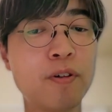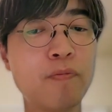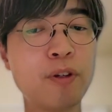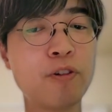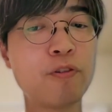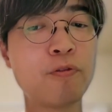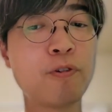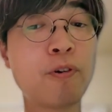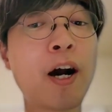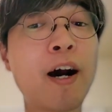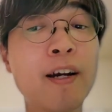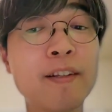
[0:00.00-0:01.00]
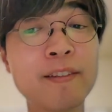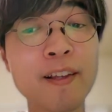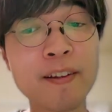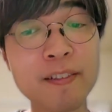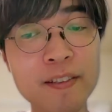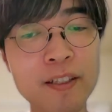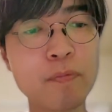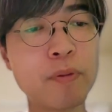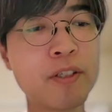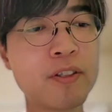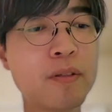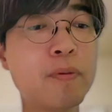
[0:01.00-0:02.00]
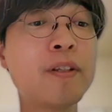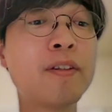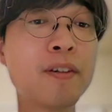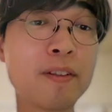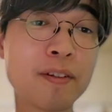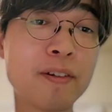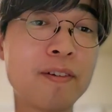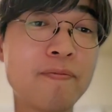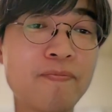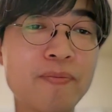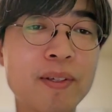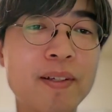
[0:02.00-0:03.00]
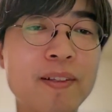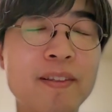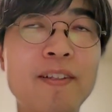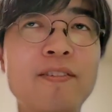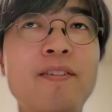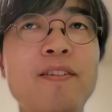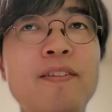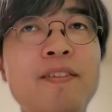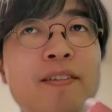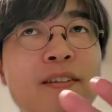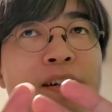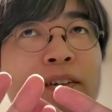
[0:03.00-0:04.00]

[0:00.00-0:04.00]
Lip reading: built for high-density PCB data. This is